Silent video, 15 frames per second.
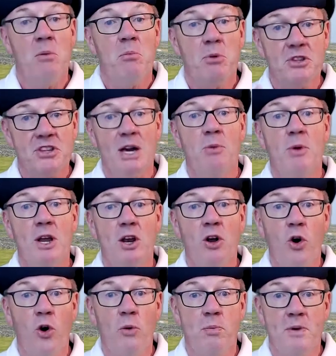but then we'll
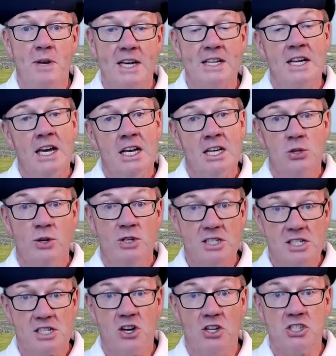open it to a
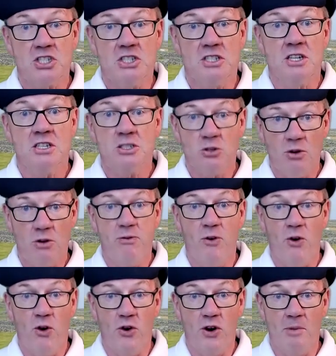discussion, to a
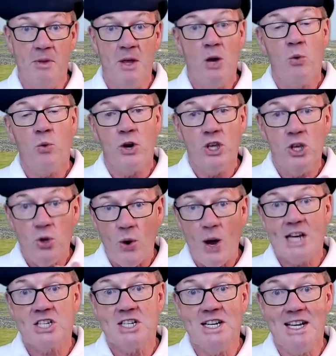forum where you
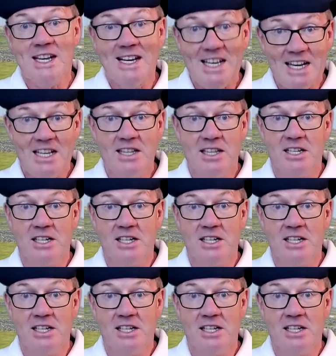actually lead the